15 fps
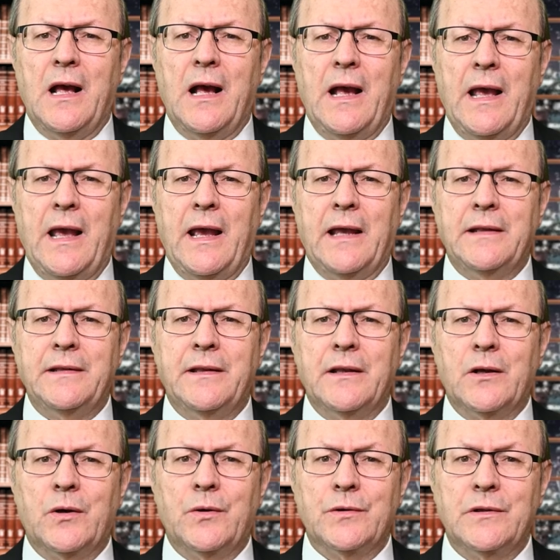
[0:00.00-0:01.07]
and
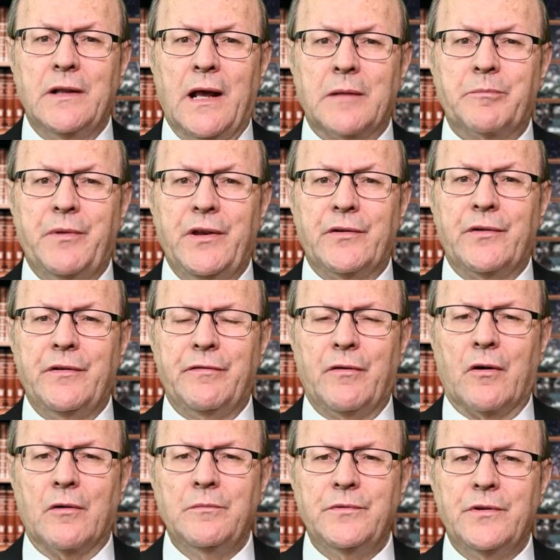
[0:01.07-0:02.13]
could not be
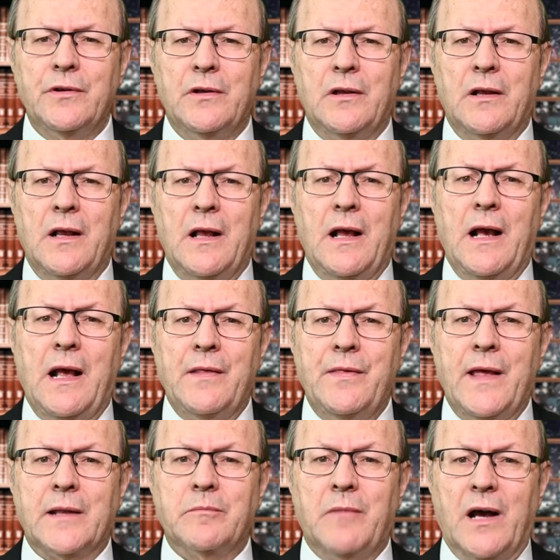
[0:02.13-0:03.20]
reformed, and
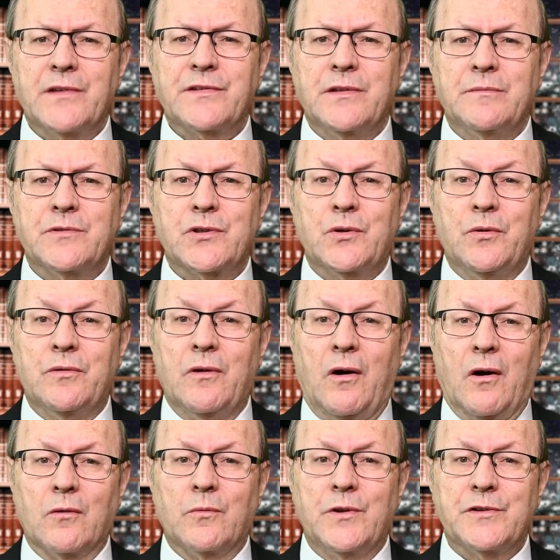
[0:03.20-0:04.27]
that Muslims could
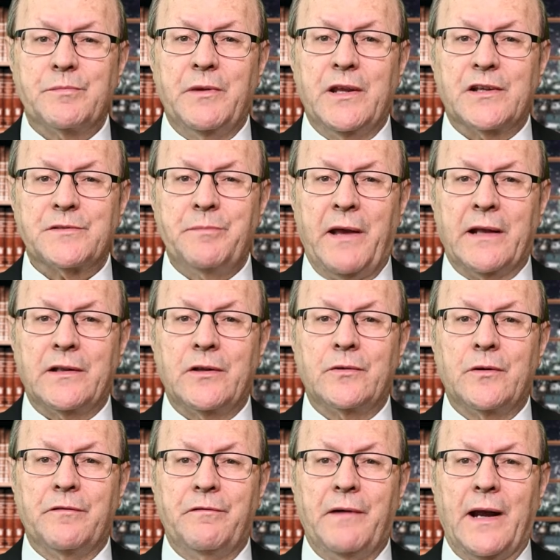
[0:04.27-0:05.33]
always be expected
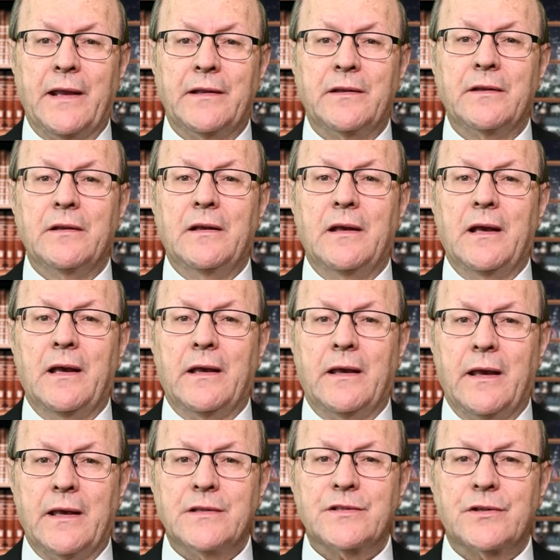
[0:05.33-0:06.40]
to fight
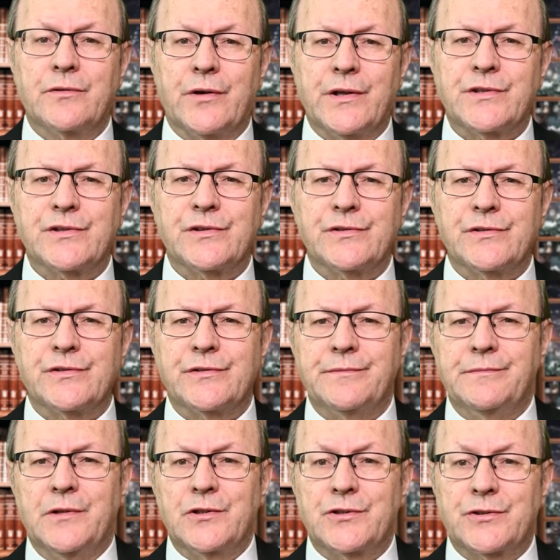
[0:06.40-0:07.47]
against Christians.
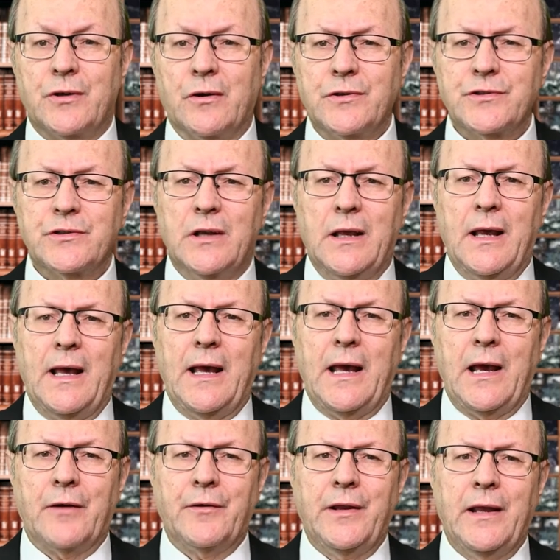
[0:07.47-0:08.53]
Source:
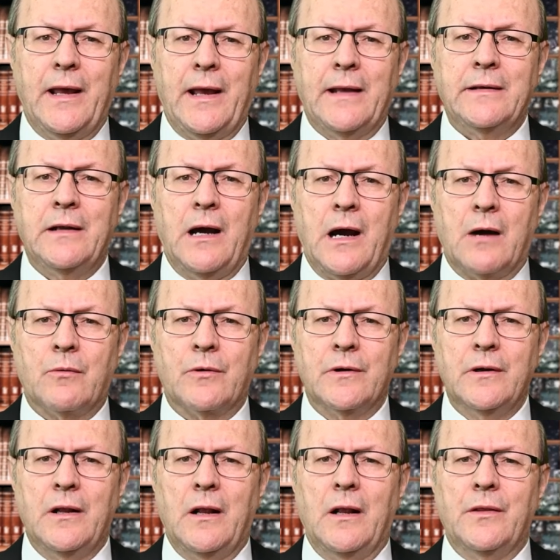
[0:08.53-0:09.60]
Harry N.
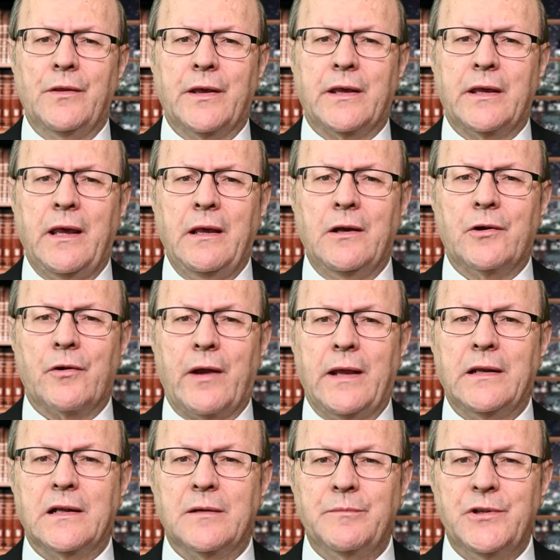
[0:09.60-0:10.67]
Howard, The King
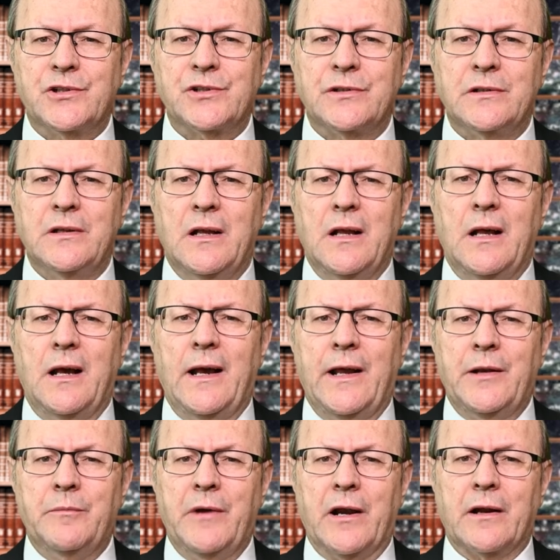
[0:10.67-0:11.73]
Crane Commission,
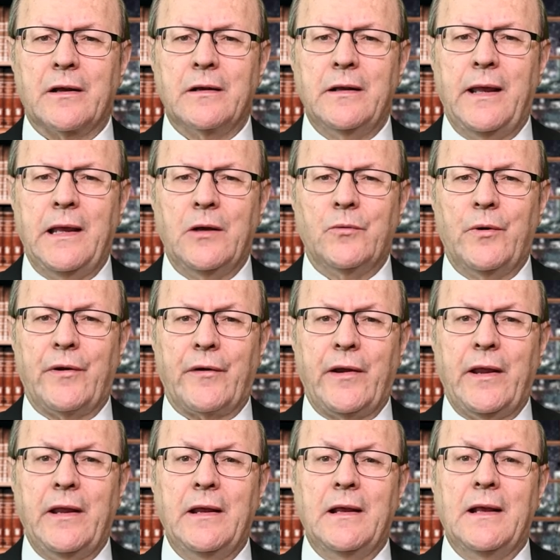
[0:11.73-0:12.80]
An American
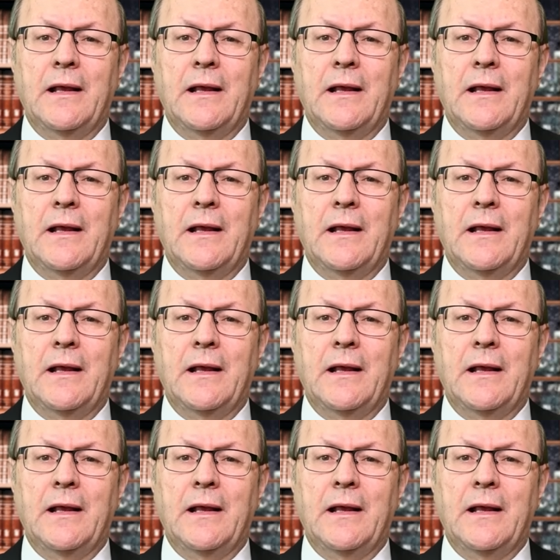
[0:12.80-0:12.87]
Inquiry